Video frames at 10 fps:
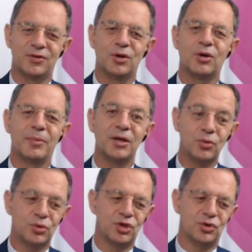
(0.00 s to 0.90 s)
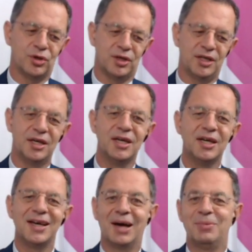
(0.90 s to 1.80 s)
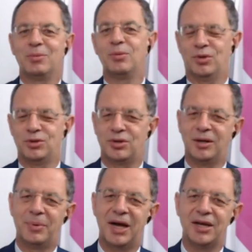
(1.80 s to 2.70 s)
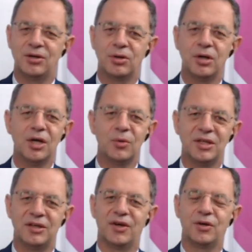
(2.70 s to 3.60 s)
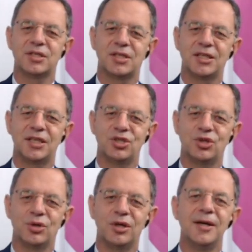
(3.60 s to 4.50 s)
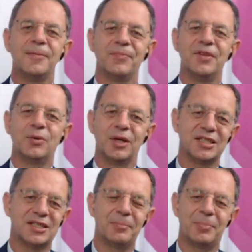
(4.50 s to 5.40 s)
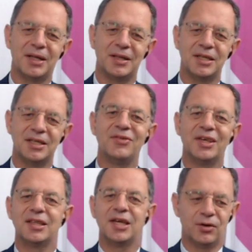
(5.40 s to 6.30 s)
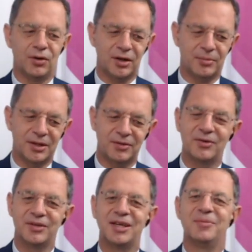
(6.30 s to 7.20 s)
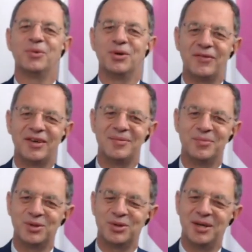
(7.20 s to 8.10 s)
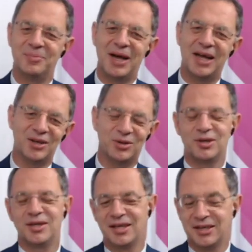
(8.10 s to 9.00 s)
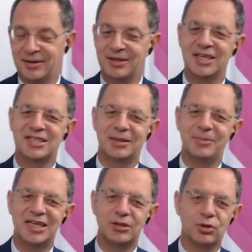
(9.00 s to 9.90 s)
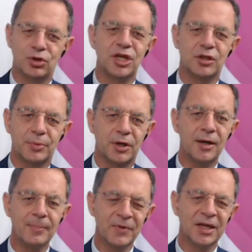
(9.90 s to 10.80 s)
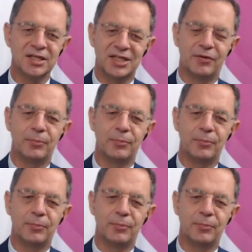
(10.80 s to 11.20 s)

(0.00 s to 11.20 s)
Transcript: of the recipients cannot be printed, everybody's going to panic in Amazon. So in some cases, printers